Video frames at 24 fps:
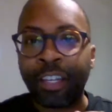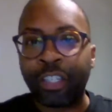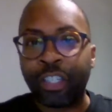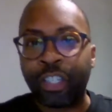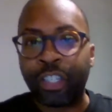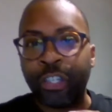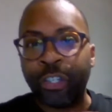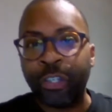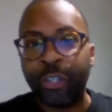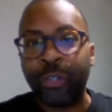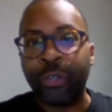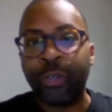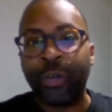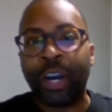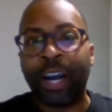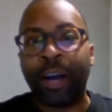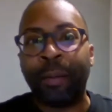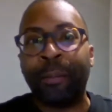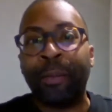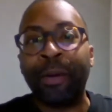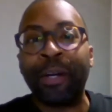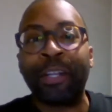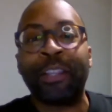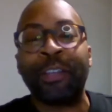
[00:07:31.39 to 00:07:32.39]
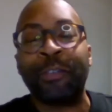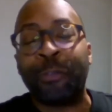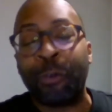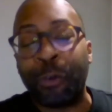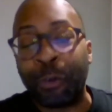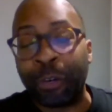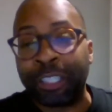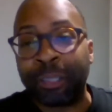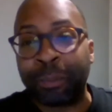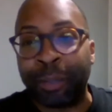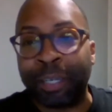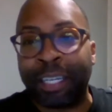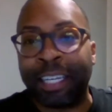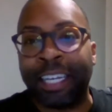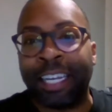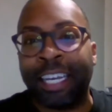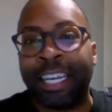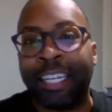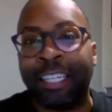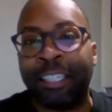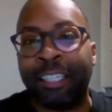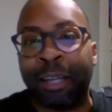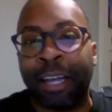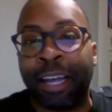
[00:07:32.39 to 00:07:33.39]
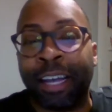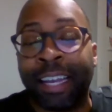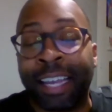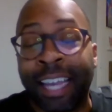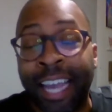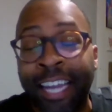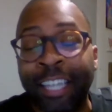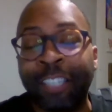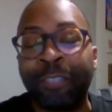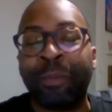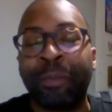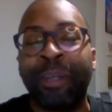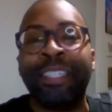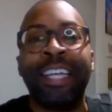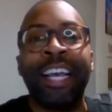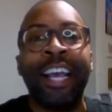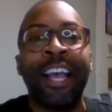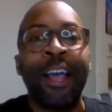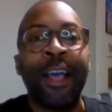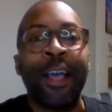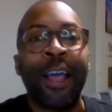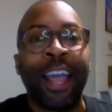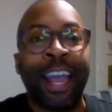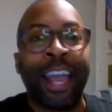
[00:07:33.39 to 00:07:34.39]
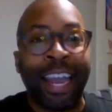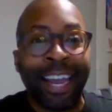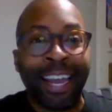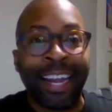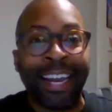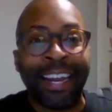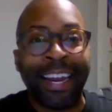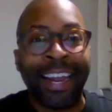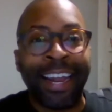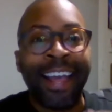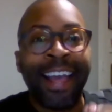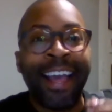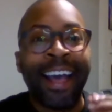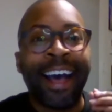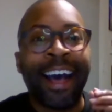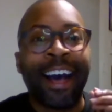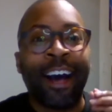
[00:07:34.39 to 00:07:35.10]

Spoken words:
to book the 4 speaking engagements in